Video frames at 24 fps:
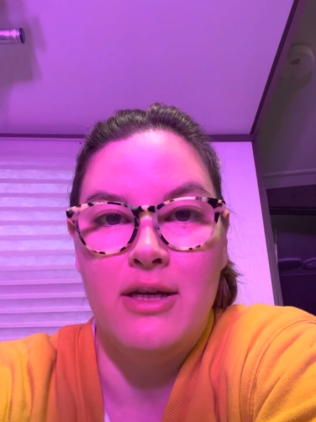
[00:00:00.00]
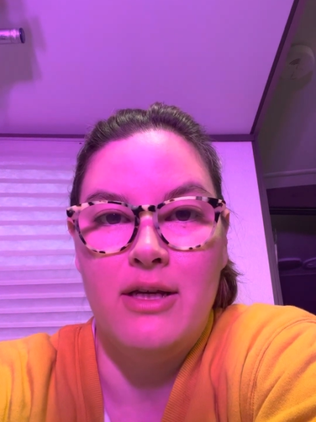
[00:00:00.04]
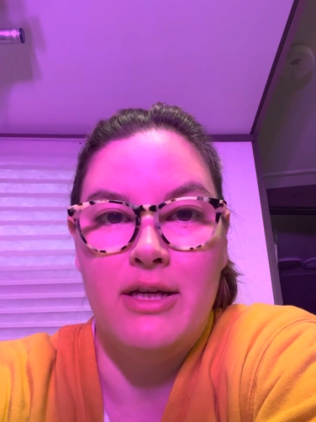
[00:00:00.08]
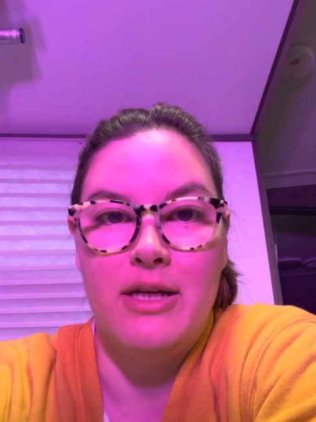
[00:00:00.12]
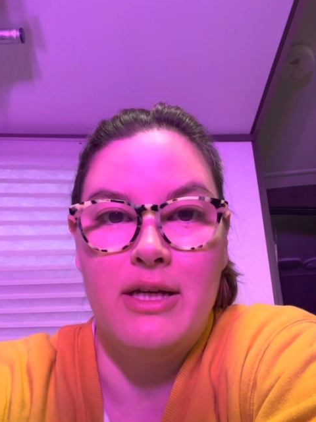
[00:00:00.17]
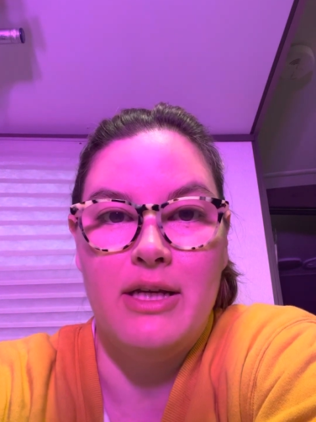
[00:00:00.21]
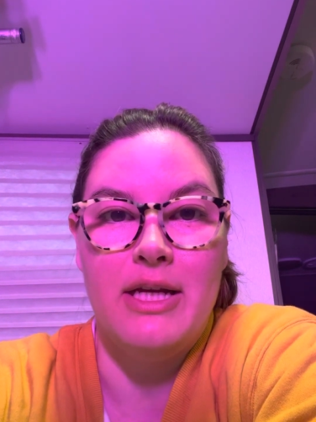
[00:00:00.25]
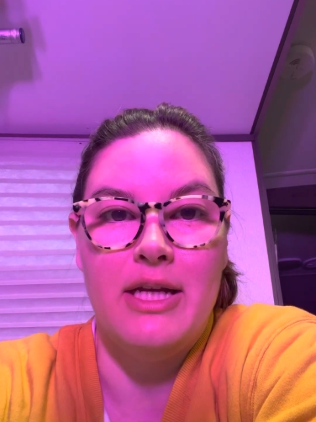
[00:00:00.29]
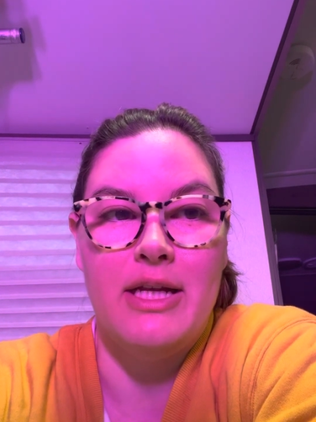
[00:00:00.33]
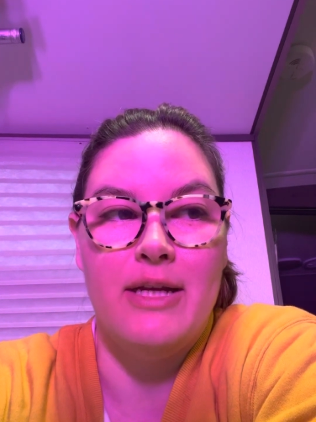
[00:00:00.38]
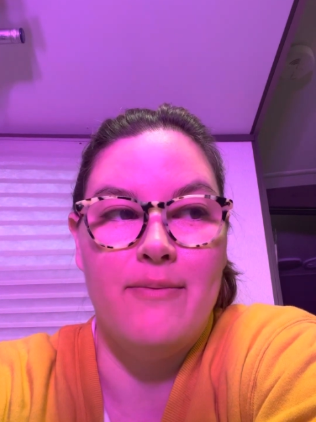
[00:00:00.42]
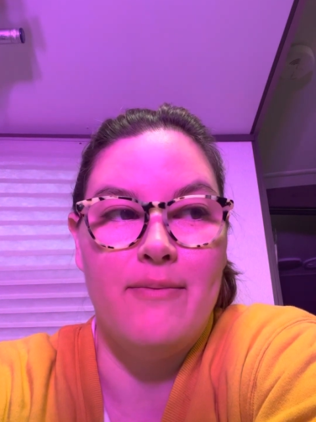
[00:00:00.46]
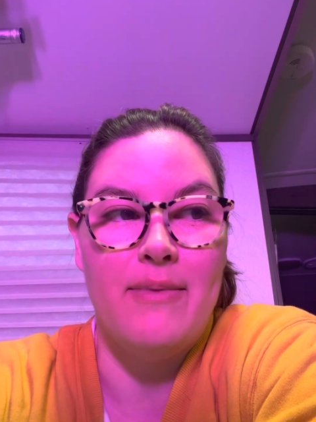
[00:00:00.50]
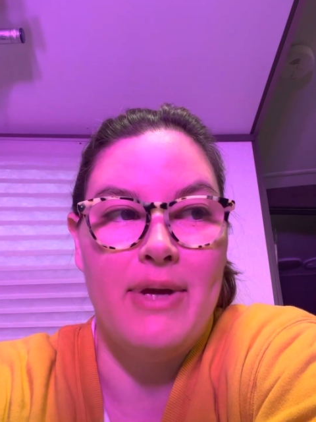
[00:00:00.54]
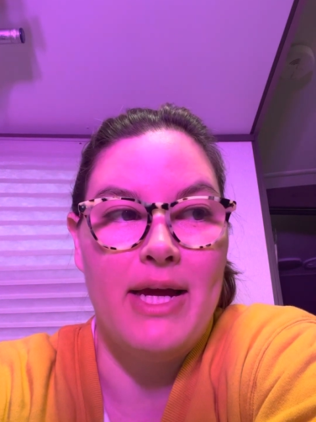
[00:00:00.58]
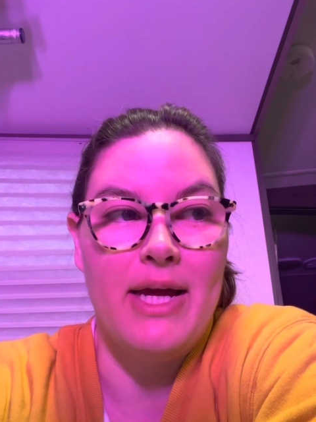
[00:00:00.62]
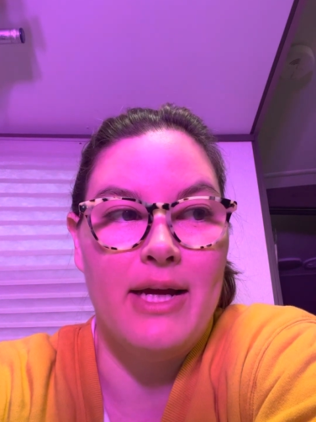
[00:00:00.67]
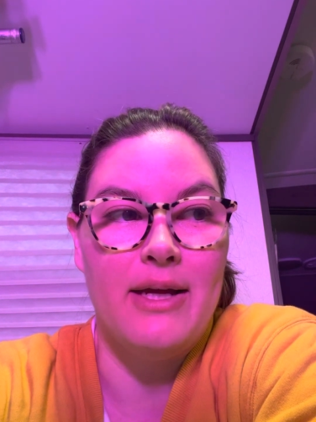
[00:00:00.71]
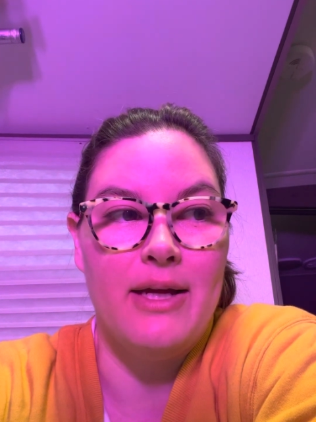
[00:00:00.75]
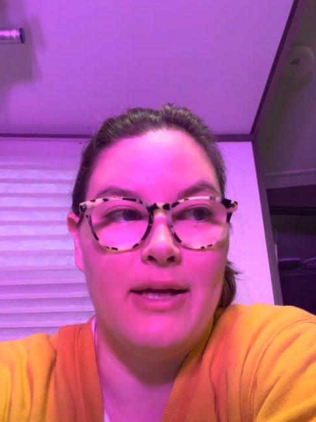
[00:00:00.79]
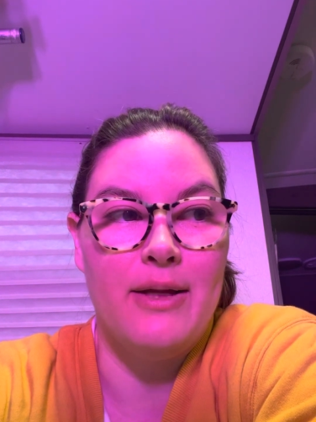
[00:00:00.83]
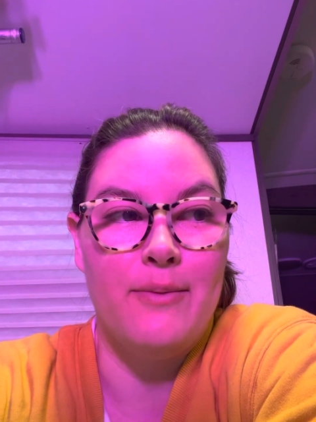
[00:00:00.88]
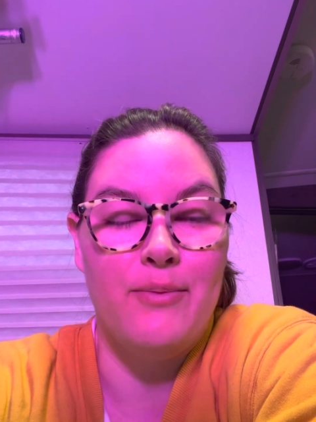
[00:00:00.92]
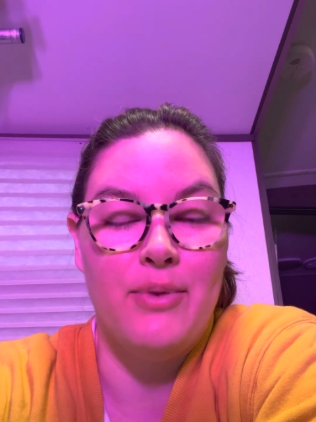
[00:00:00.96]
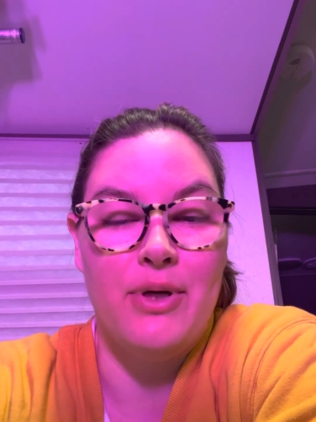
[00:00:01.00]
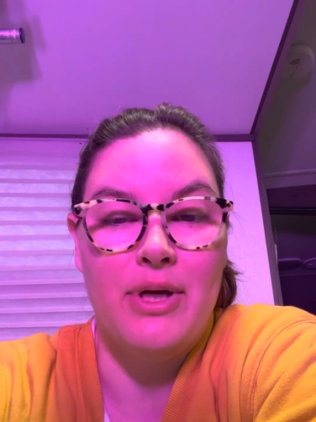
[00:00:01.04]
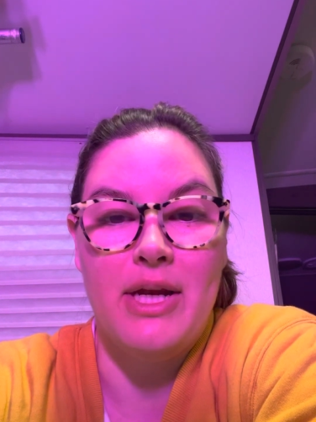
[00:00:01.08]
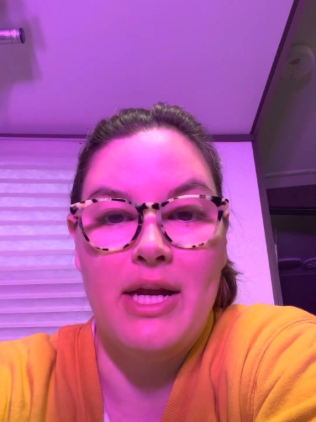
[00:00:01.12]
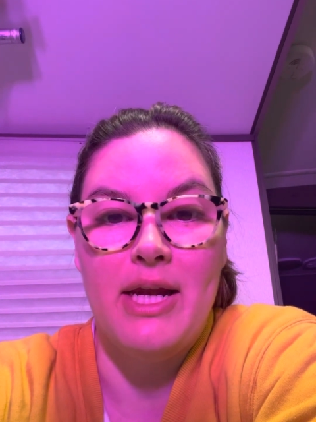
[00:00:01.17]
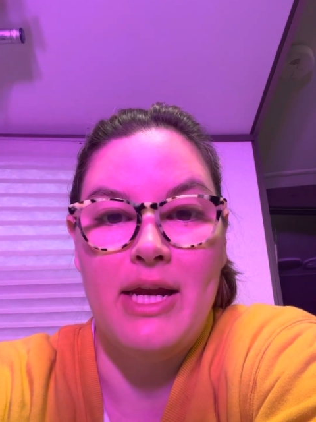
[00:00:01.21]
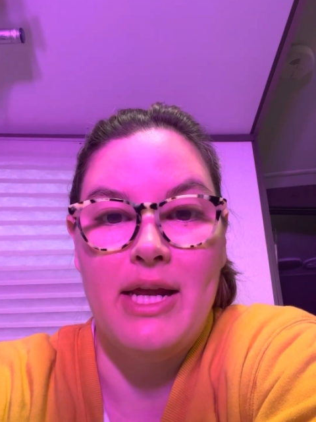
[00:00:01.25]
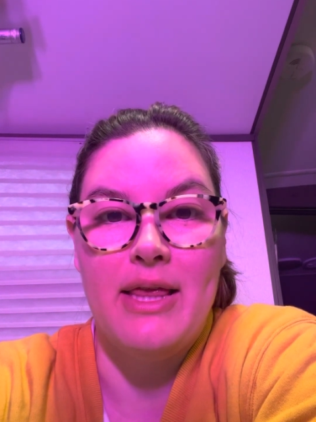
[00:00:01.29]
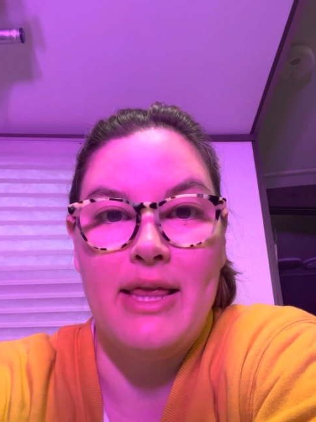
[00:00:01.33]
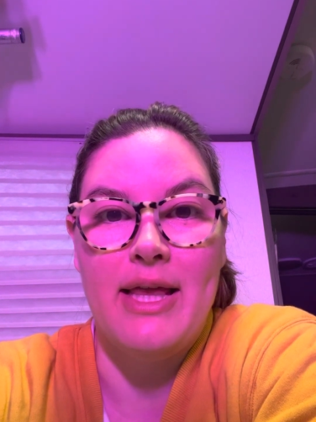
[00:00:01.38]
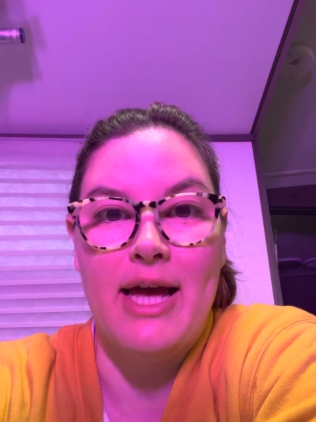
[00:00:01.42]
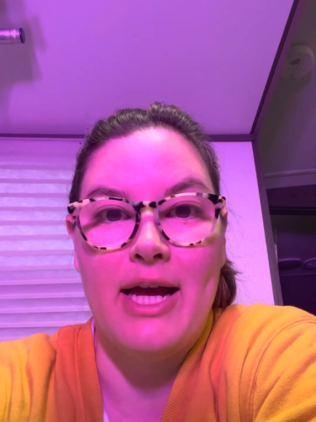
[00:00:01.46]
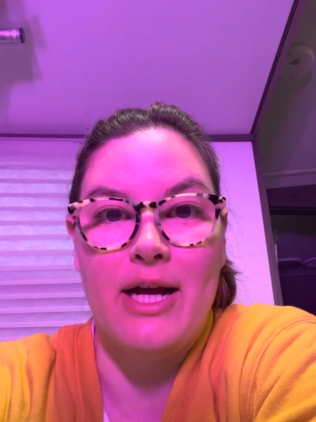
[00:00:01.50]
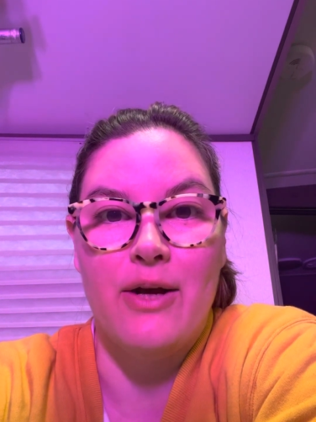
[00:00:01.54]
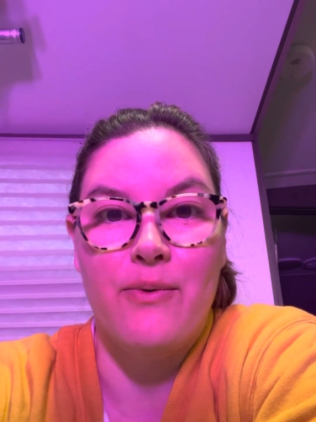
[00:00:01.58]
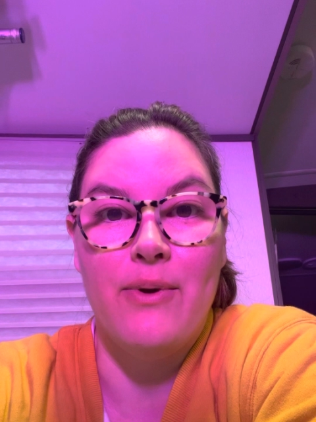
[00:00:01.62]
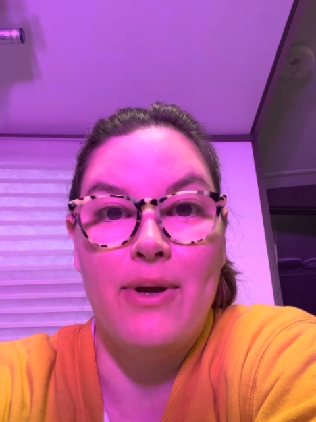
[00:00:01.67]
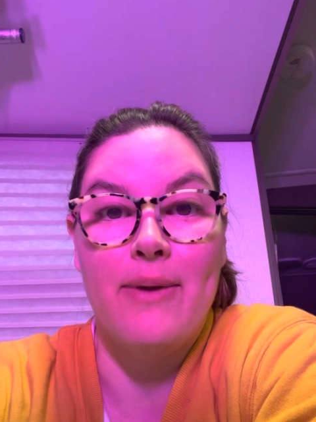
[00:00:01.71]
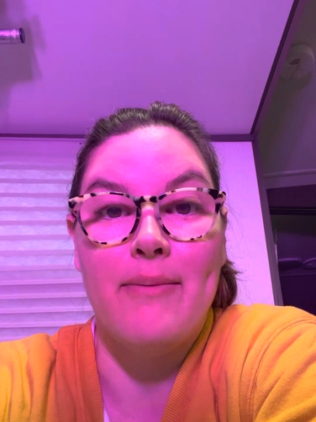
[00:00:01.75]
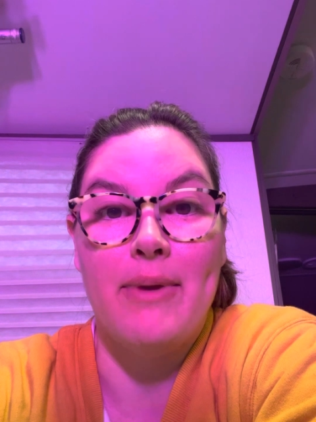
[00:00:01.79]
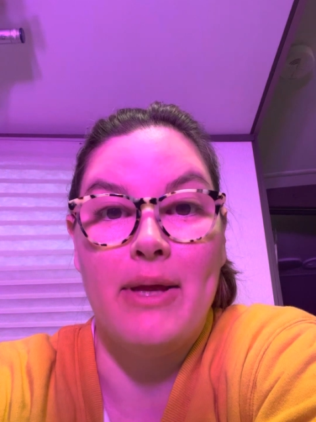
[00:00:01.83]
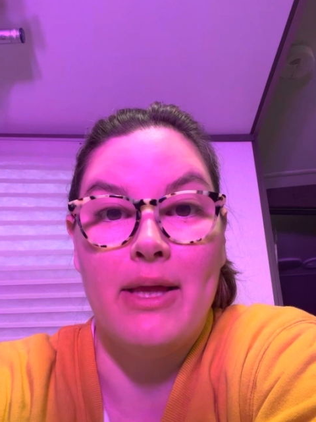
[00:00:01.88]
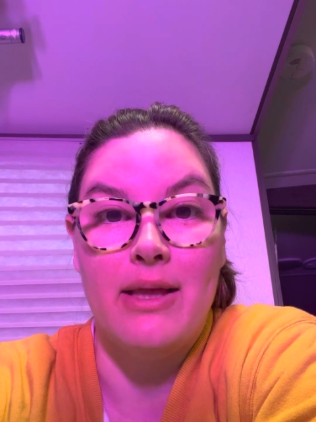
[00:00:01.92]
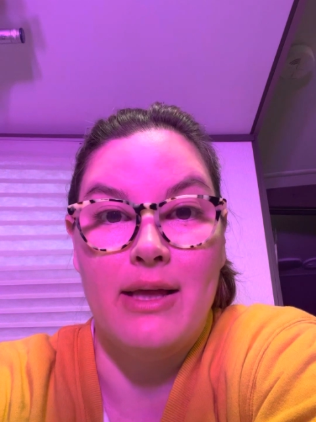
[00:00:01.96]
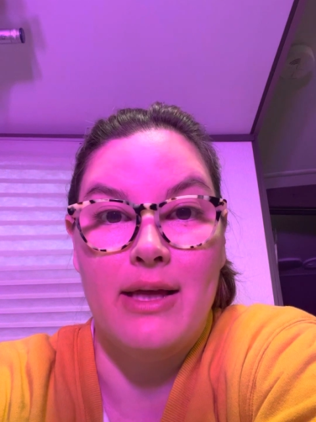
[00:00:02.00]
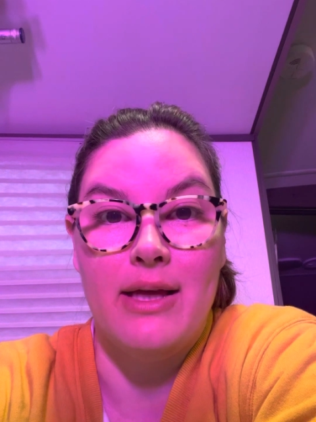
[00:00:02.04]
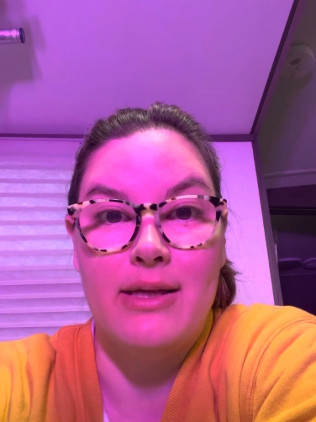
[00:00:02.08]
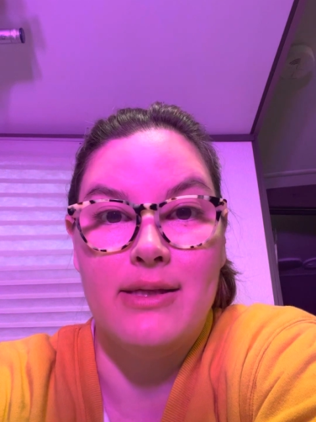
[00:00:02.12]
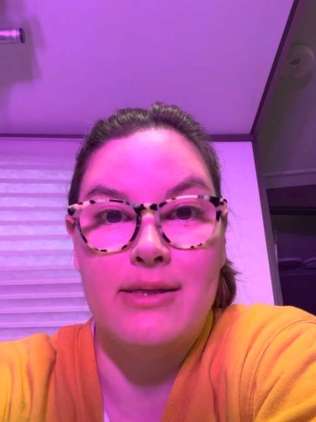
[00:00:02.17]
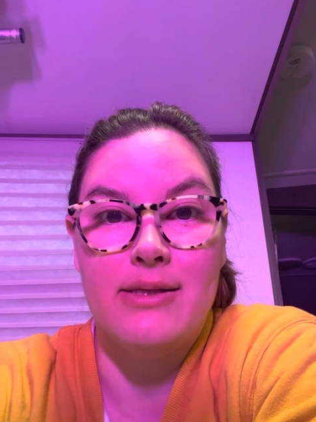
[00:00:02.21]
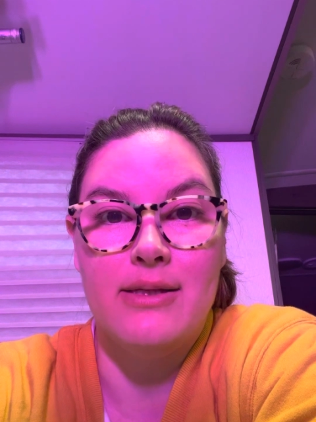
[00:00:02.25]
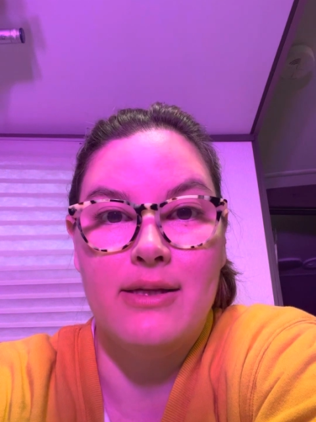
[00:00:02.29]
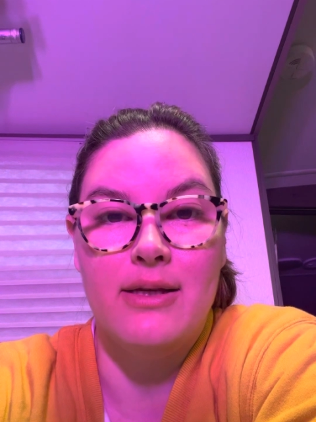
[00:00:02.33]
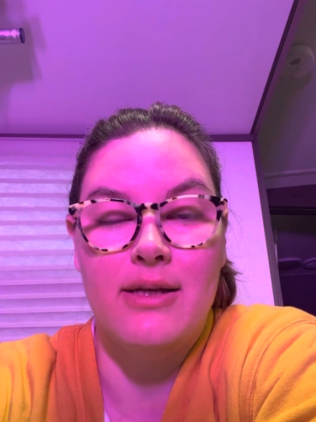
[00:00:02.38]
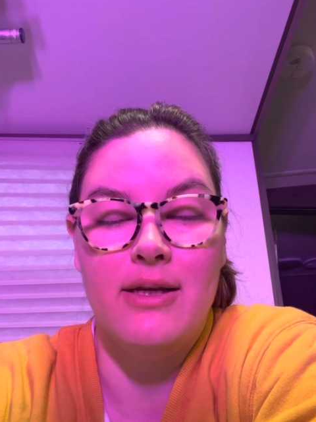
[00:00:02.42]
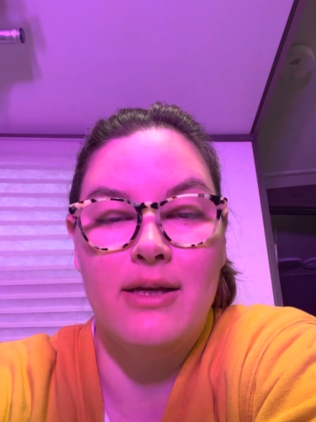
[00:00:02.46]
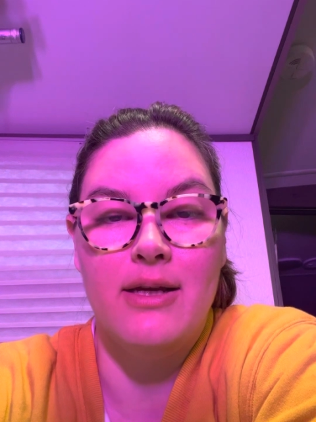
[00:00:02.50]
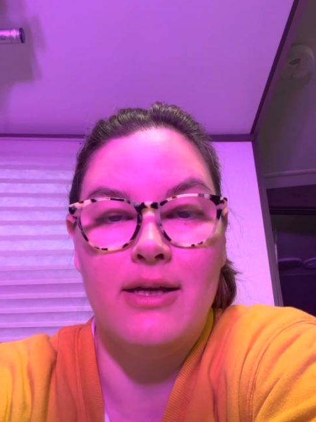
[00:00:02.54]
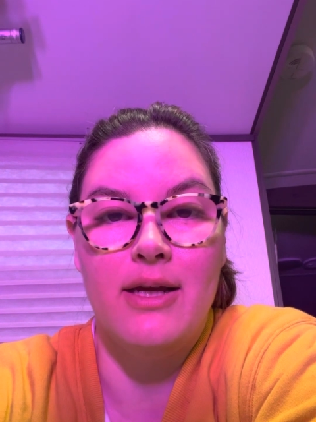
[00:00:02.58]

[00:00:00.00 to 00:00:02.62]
you need to put it in that equipment list.